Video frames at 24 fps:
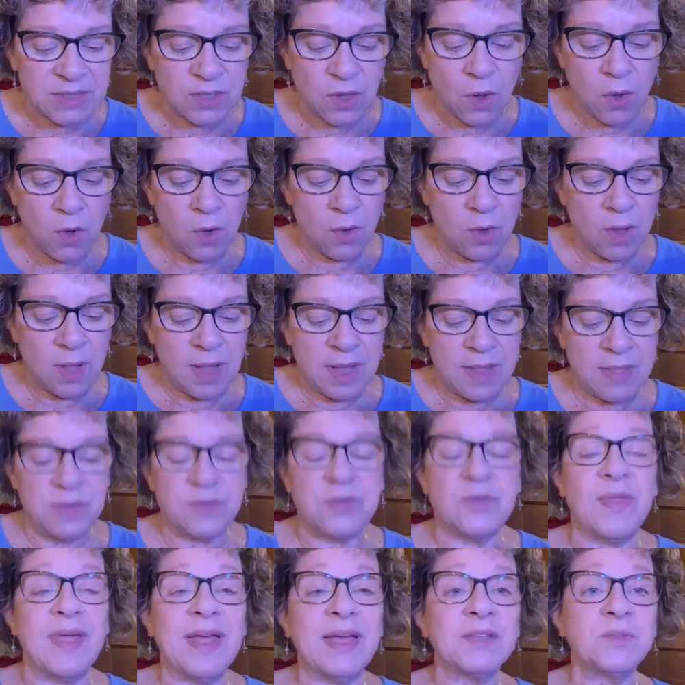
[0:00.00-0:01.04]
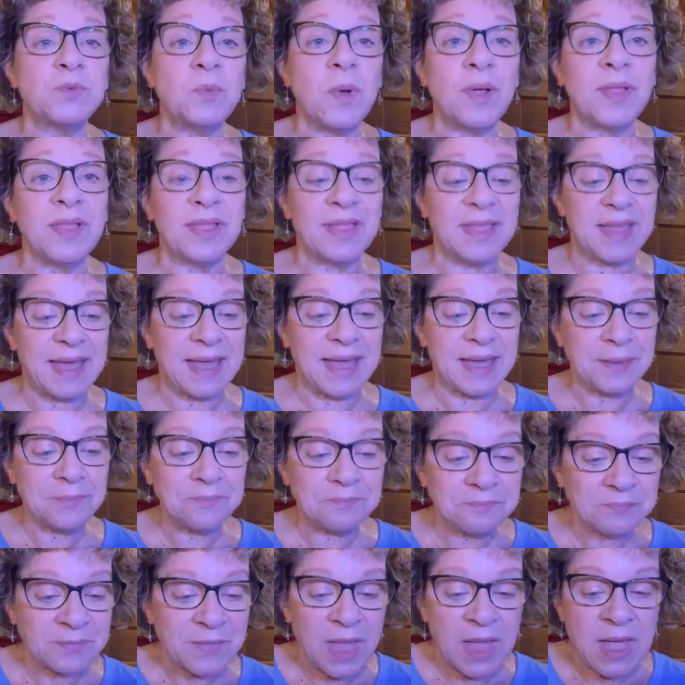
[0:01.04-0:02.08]
So that's one
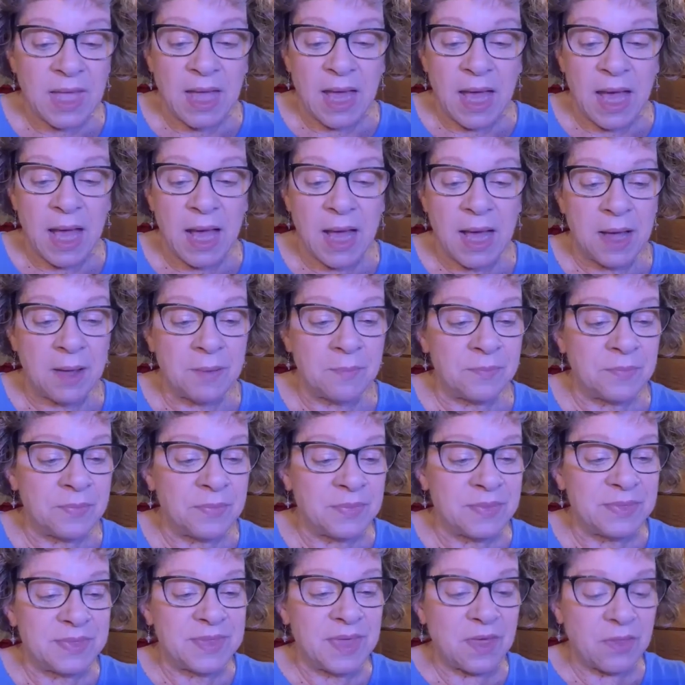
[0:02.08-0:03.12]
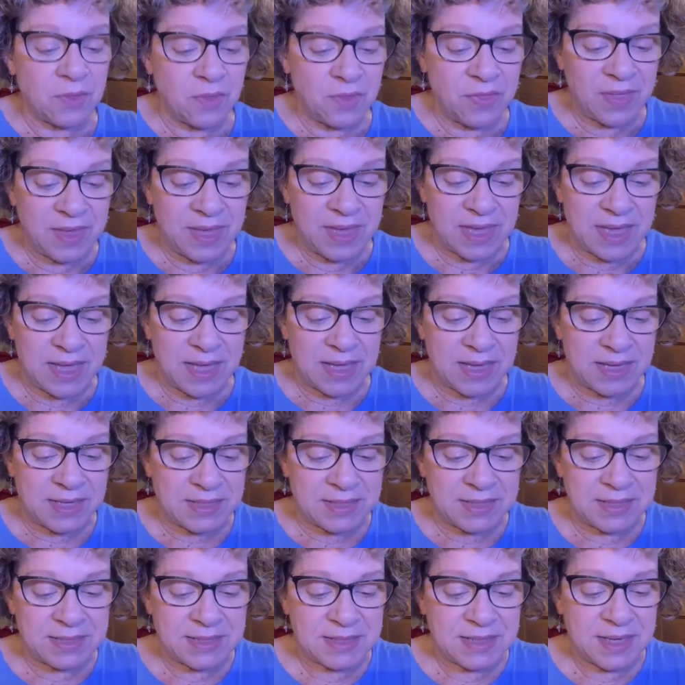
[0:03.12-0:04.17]
thing. The other thing
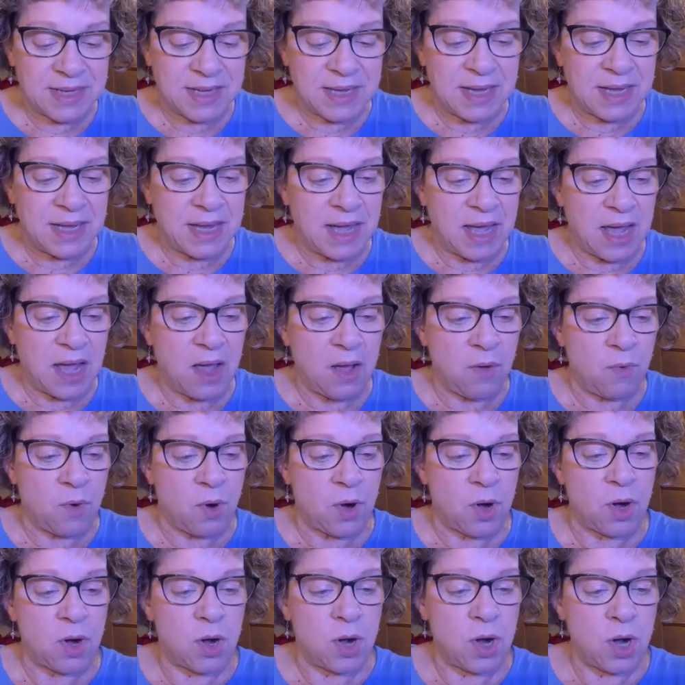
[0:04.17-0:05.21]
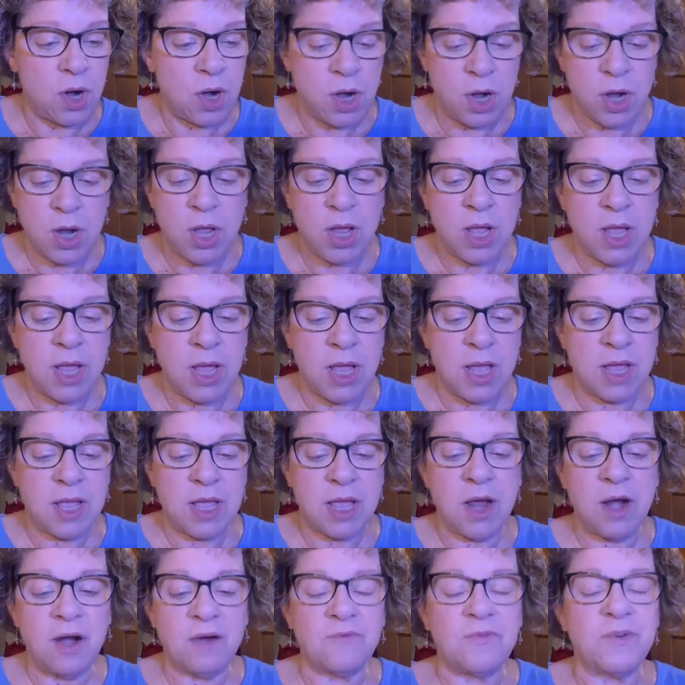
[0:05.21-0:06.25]
is our
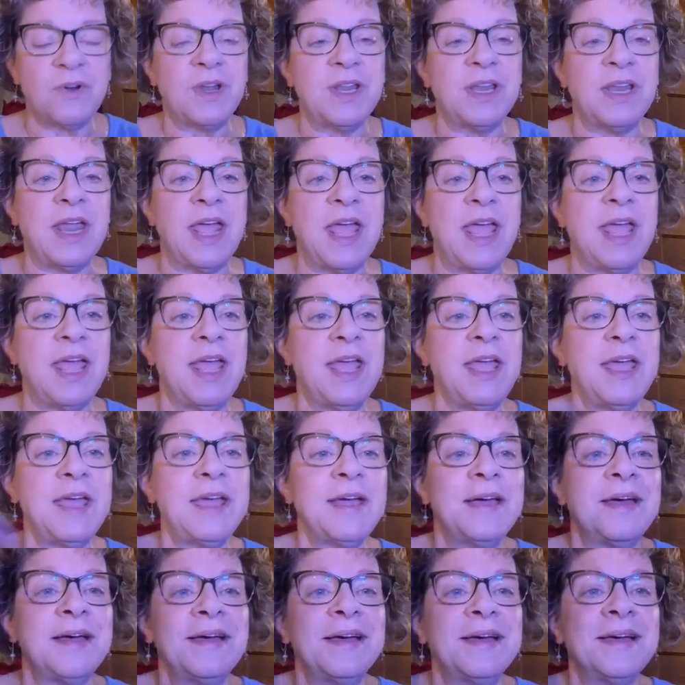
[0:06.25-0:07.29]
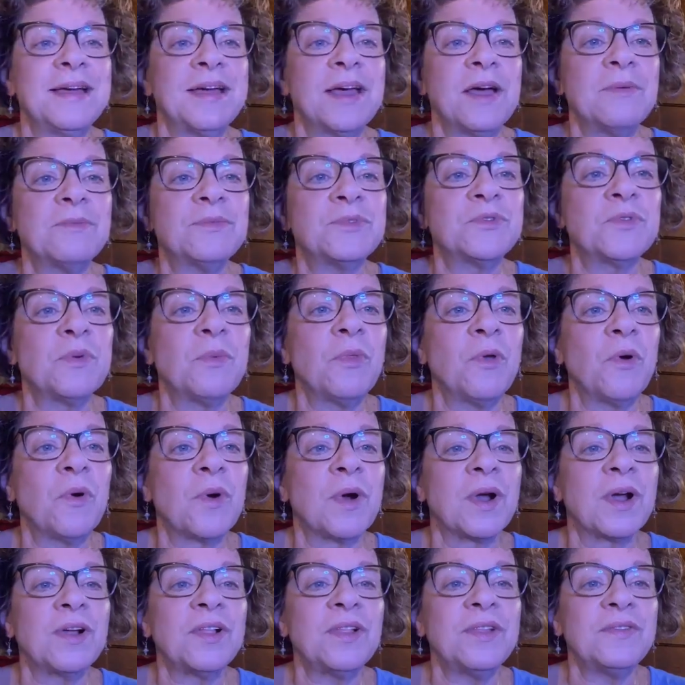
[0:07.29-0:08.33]
card for today comes from the
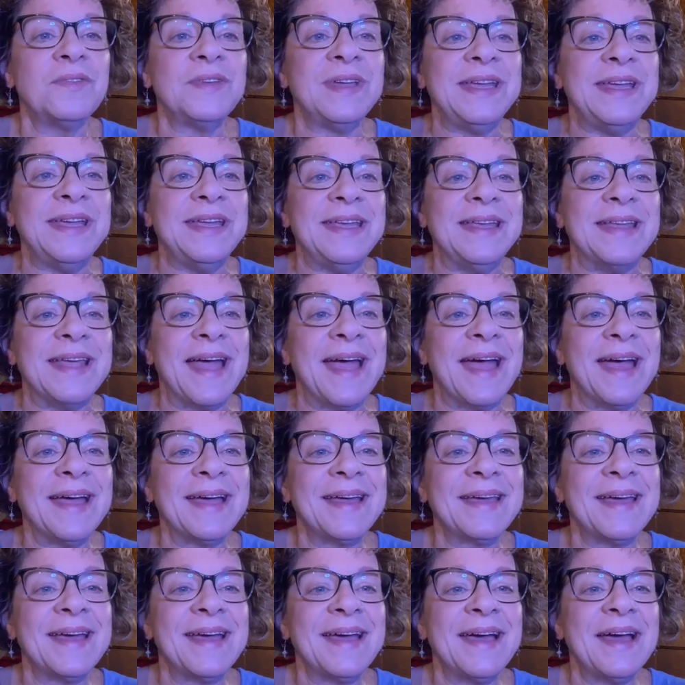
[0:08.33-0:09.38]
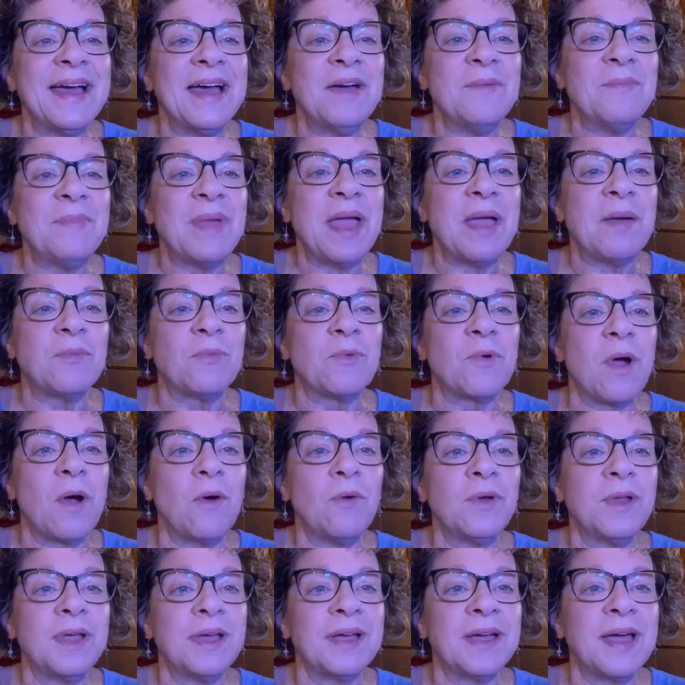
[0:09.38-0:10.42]
Oracle of EDAC, Pam
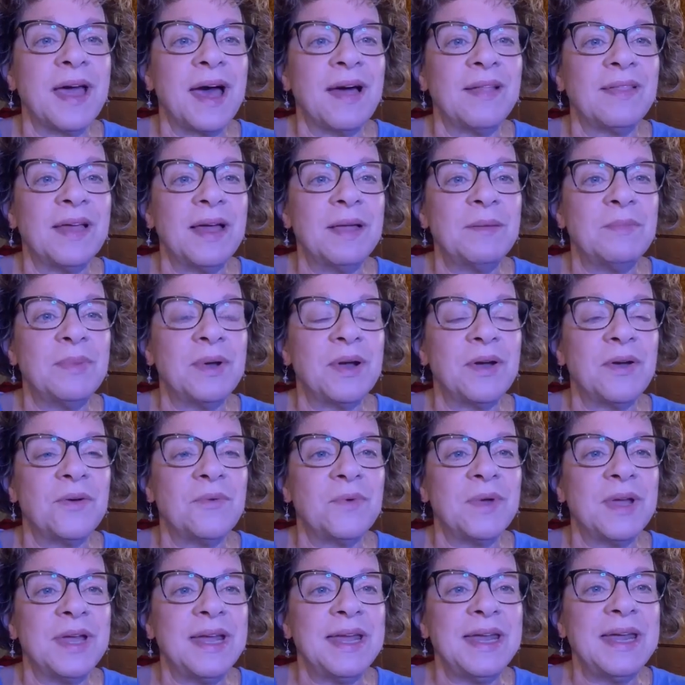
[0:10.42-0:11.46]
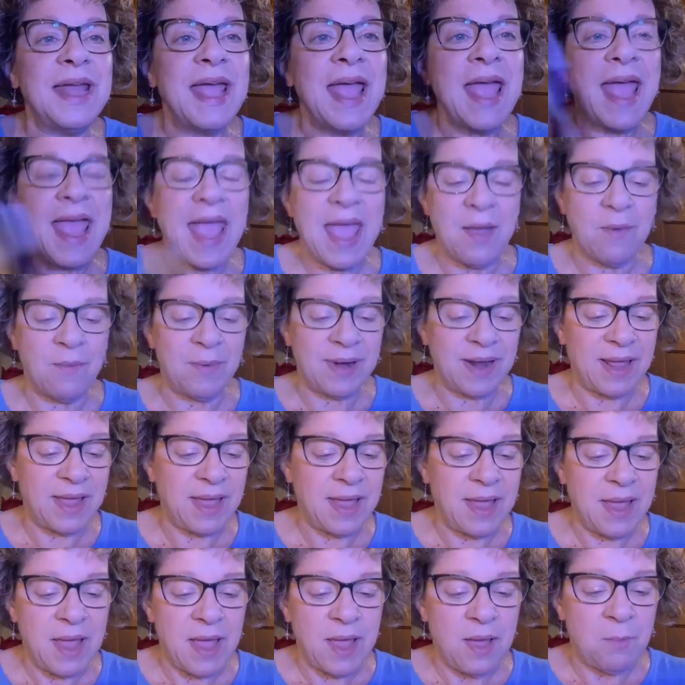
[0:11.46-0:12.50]
Grout and Colette Baron-Reed. And when
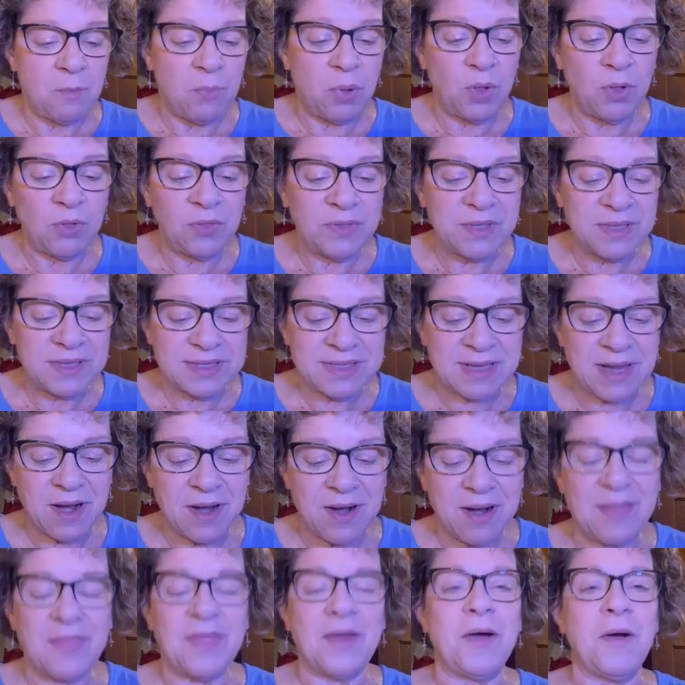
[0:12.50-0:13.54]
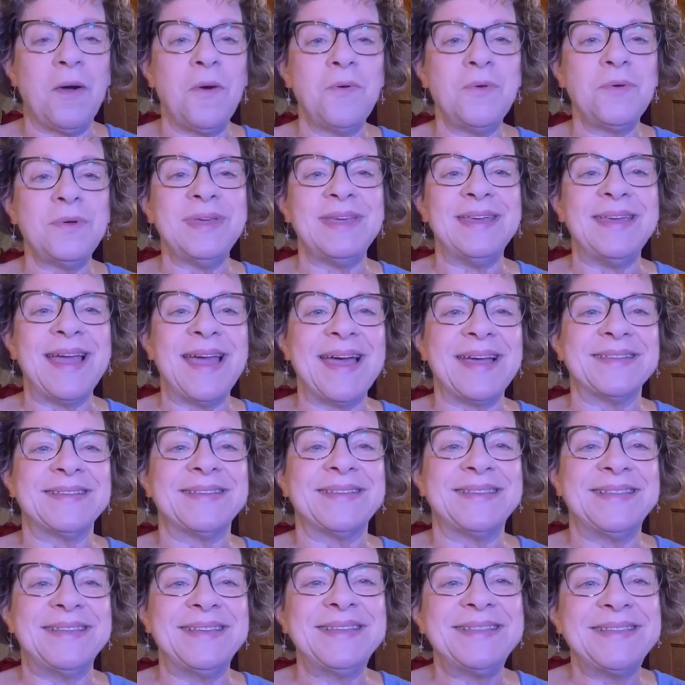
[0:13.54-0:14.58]
I pulled this card, I thought, oh
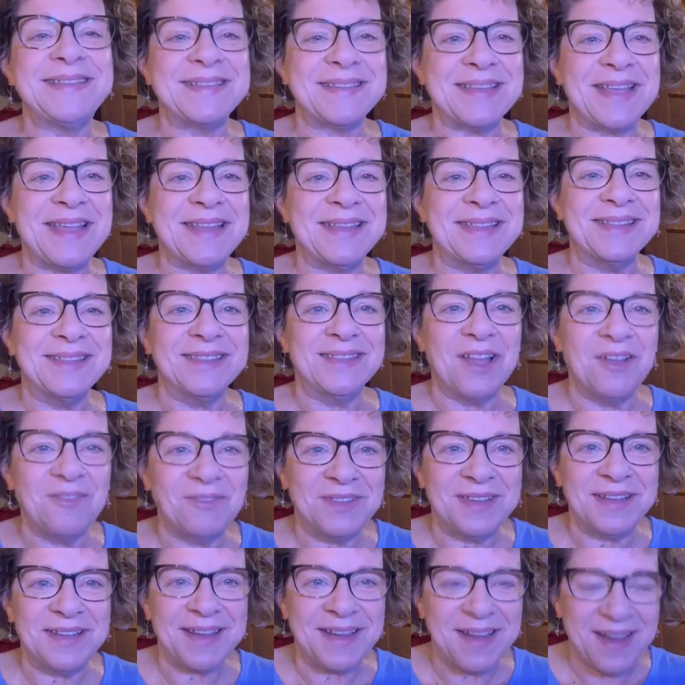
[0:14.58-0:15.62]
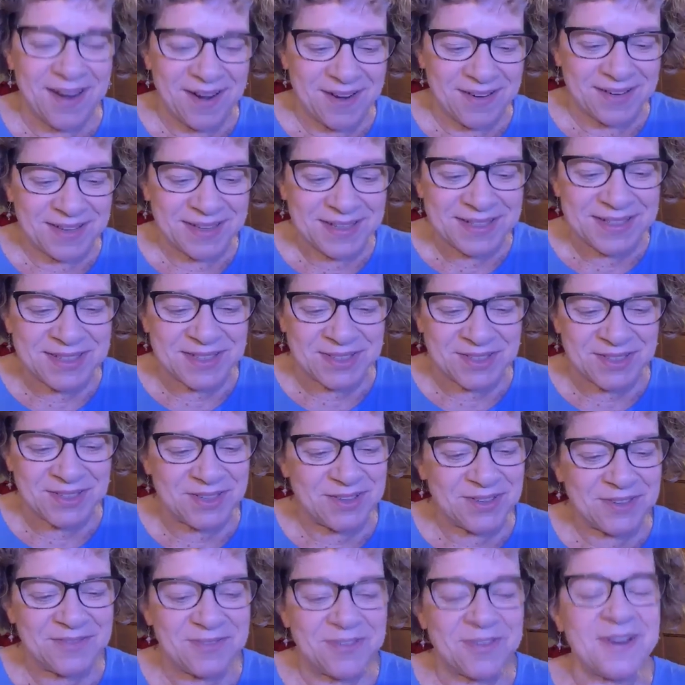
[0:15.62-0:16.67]
yes, this is a lovely card. This is
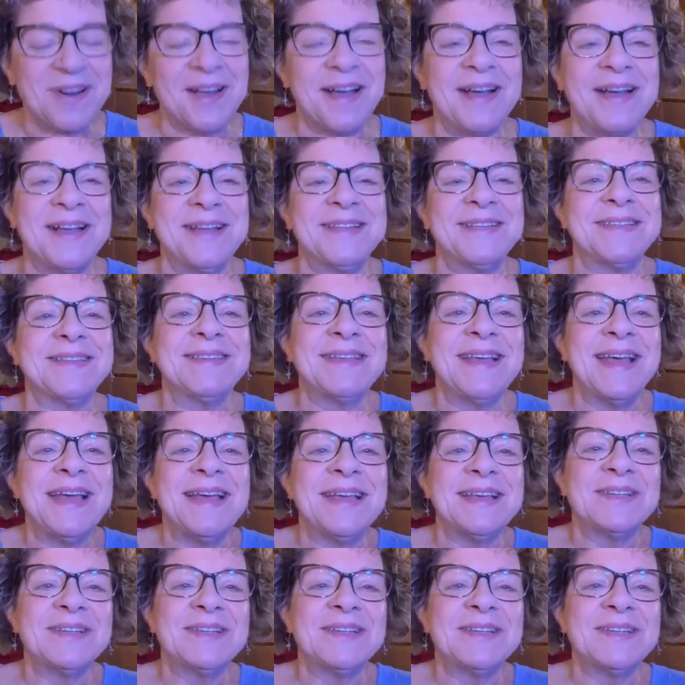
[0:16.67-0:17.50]
good for us.